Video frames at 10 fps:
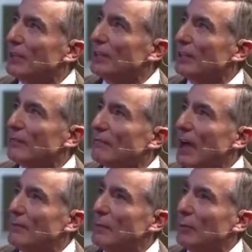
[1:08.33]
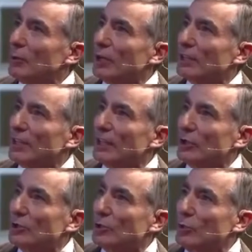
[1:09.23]
then that 5-member ring, then it
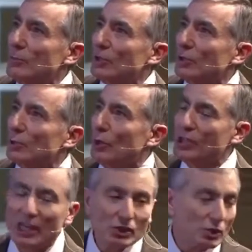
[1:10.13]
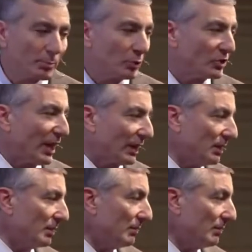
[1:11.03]
goes 3 million rotations per second.